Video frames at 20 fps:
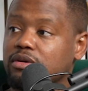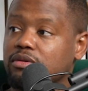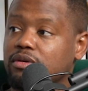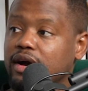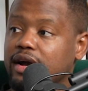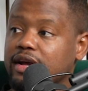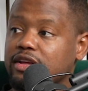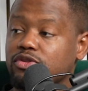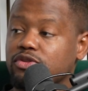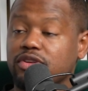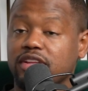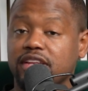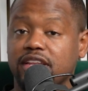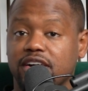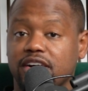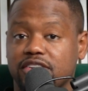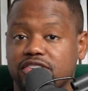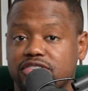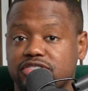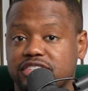Right? You need
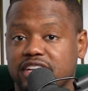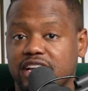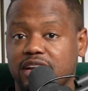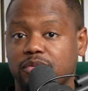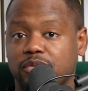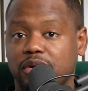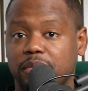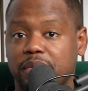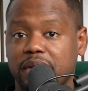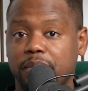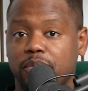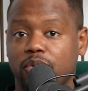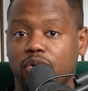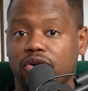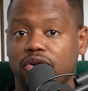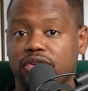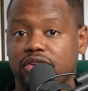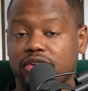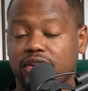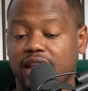to understand where people
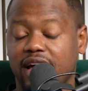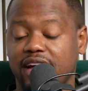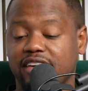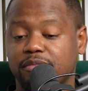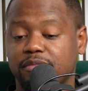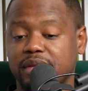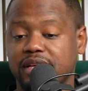are in their life,